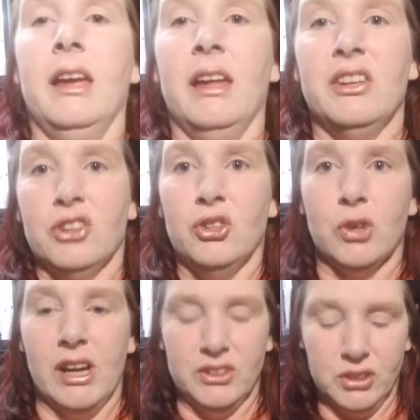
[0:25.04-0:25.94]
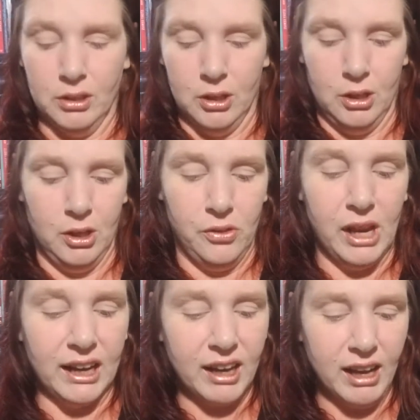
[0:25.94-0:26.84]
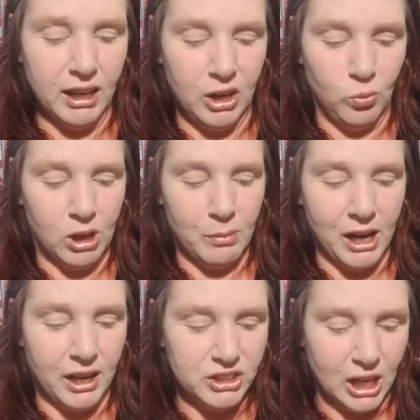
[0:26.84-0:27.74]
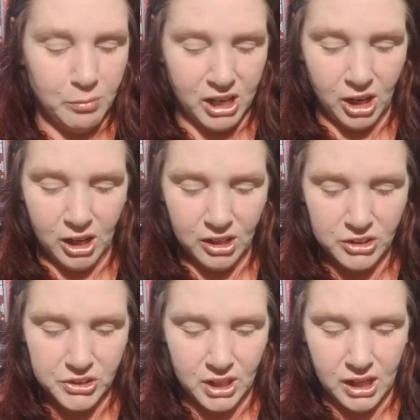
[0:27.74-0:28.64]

It's a dress that I got in one of my Hot Topic hauls,